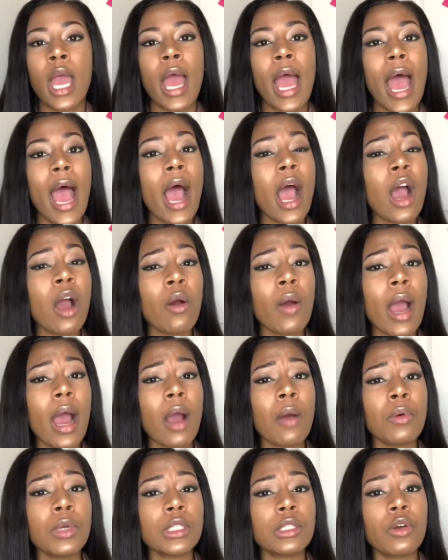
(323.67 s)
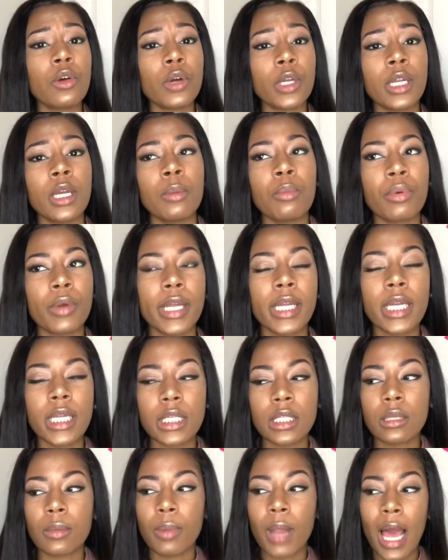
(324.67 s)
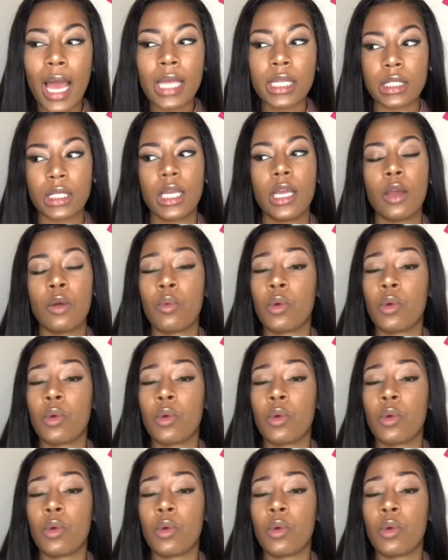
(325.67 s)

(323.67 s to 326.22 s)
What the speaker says: how I was going to bring these supplies in.